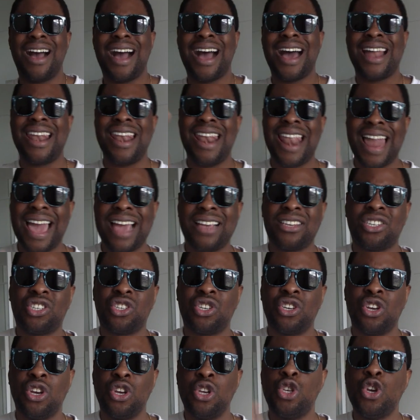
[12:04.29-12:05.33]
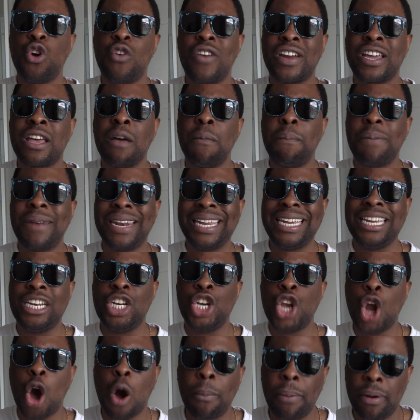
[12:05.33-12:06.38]
unless you're a complete
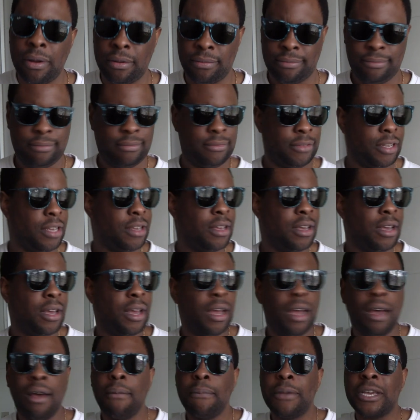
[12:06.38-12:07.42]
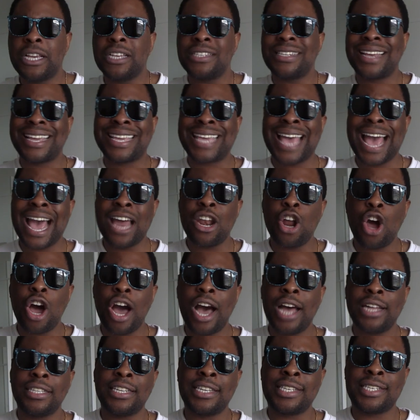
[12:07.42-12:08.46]
knob. Because I
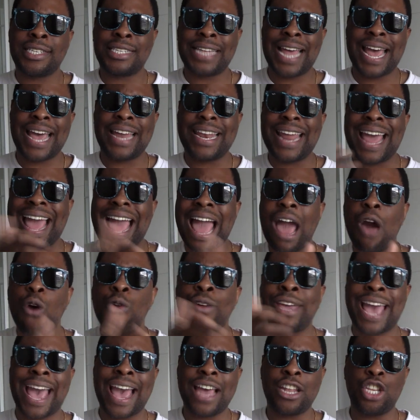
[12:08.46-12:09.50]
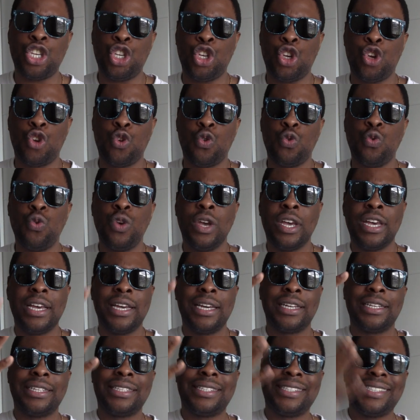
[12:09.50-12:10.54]
cannot understand, how can you
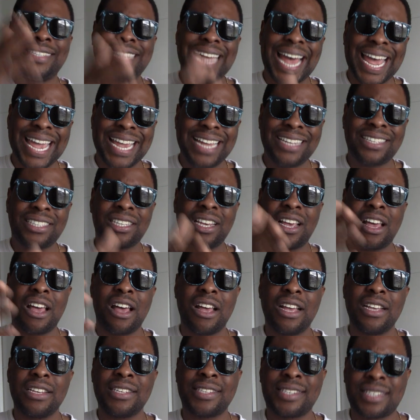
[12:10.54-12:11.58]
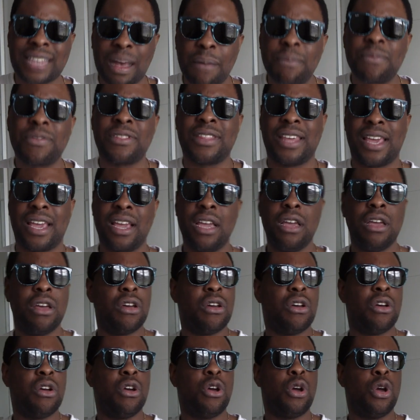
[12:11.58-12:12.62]
date something
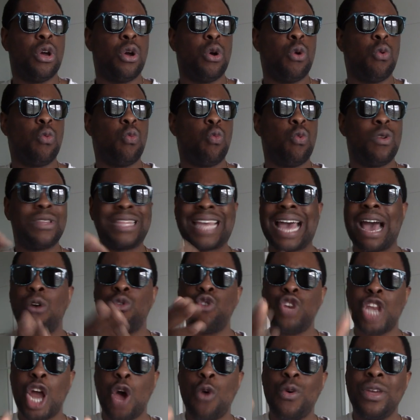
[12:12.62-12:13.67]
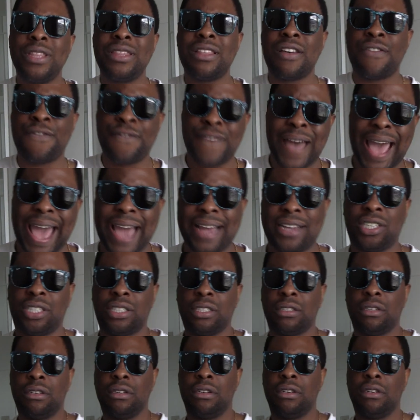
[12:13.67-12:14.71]
without knowing the
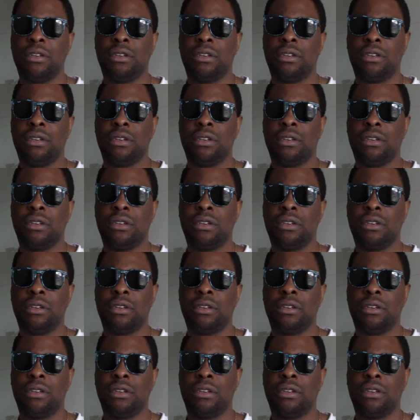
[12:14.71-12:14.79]
facts?